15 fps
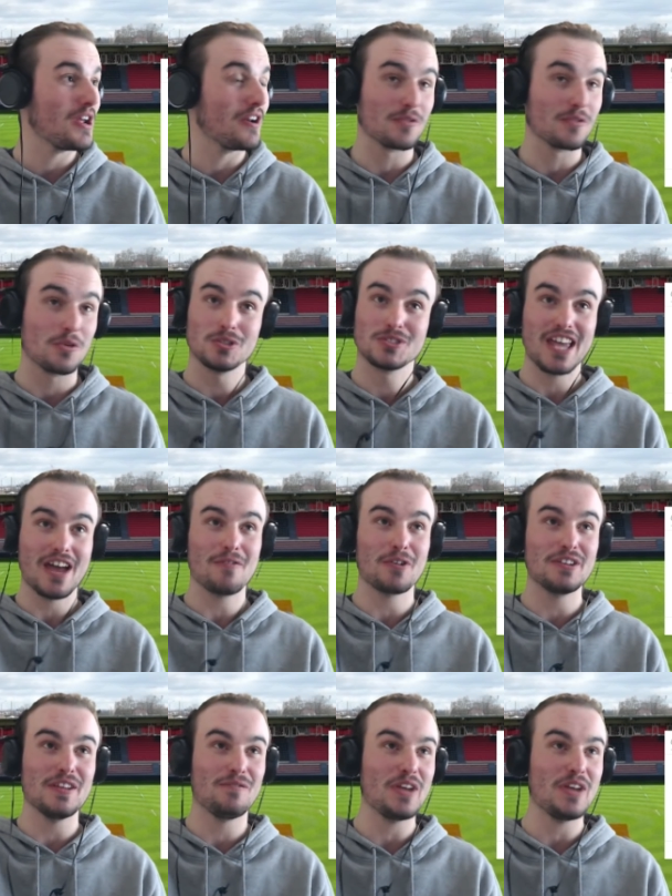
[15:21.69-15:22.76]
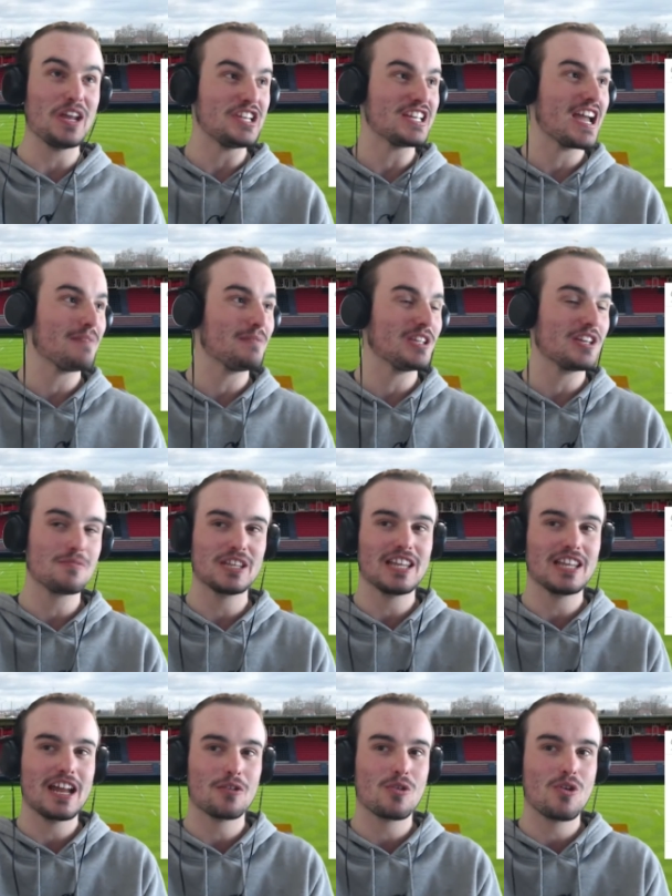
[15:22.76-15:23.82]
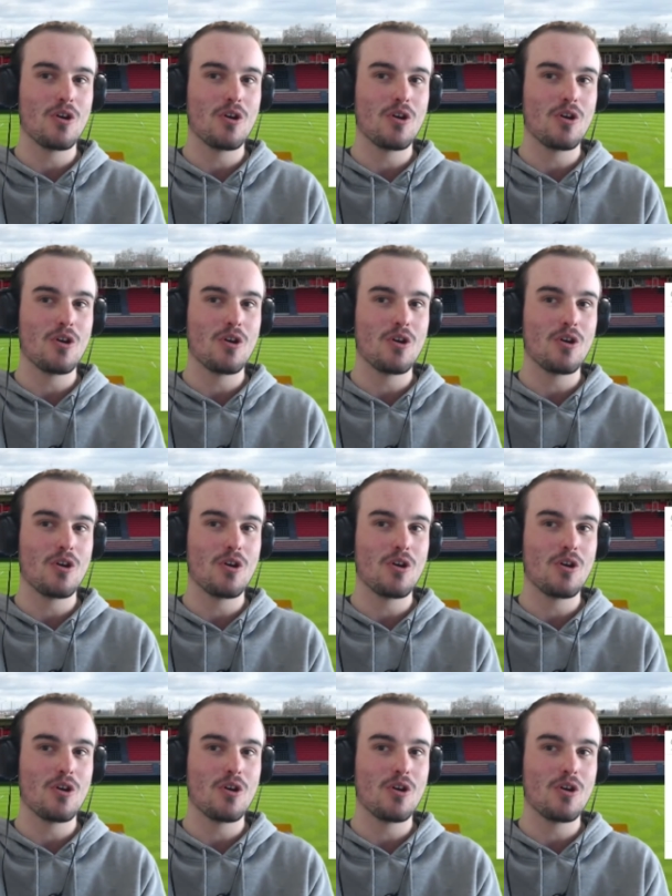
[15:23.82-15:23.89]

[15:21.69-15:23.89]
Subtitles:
And of course, covering the Fiji game a little bit later